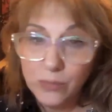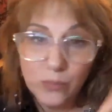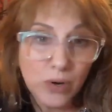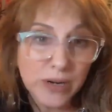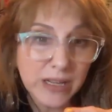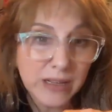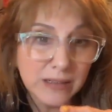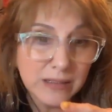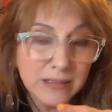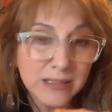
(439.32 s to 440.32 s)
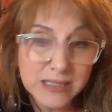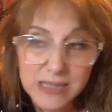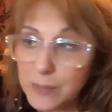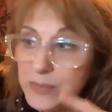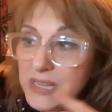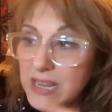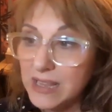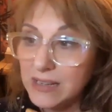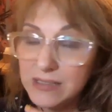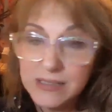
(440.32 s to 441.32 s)
working the steps
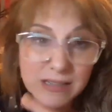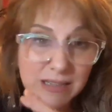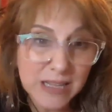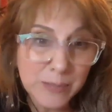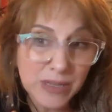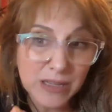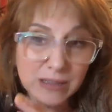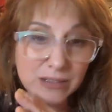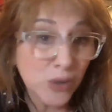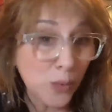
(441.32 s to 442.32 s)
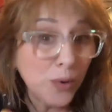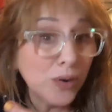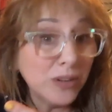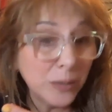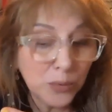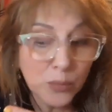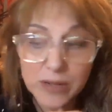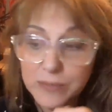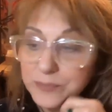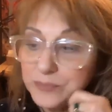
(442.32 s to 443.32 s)
and keeping sober, number
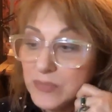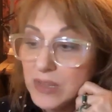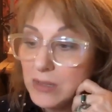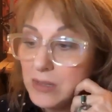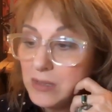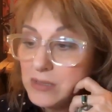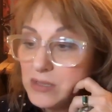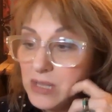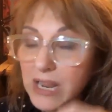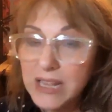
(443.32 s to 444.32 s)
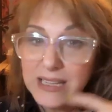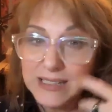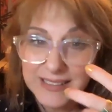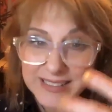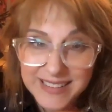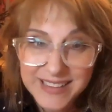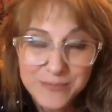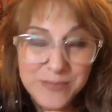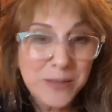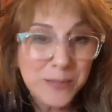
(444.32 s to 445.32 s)
one, so that I can
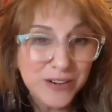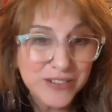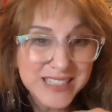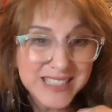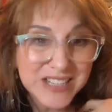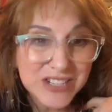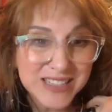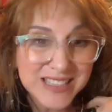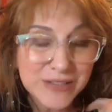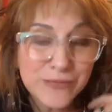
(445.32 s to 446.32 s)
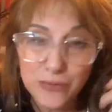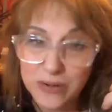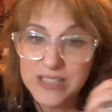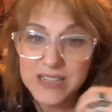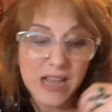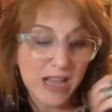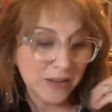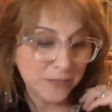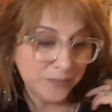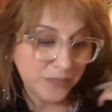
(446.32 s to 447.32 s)
make better decisions for today.
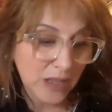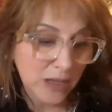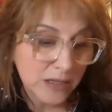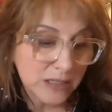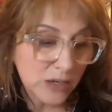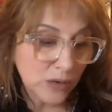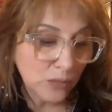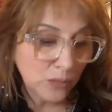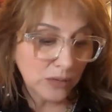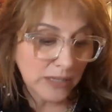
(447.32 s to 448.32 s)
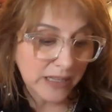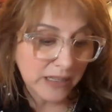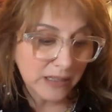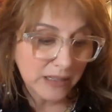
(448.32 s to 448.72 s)
So like